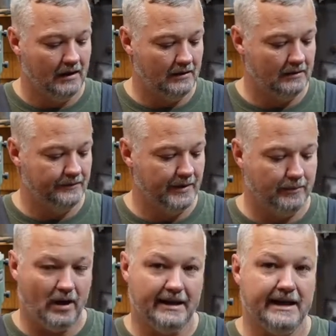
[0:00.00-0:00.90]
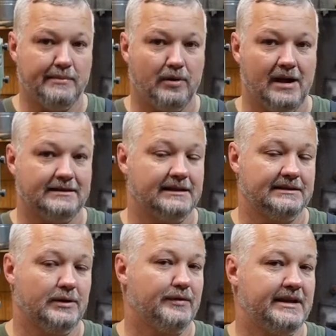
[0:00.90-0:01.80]
Uh, the break-in
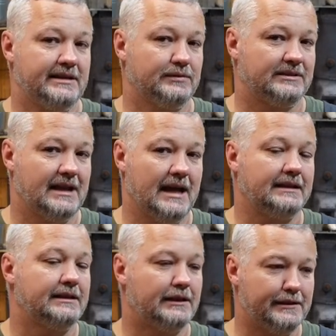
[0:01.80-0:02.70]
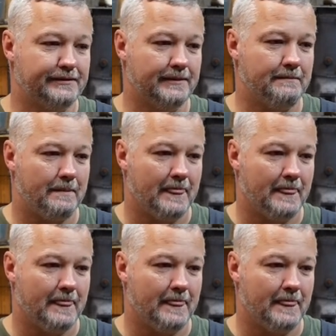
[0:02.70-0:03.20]
process on these was kind of tough,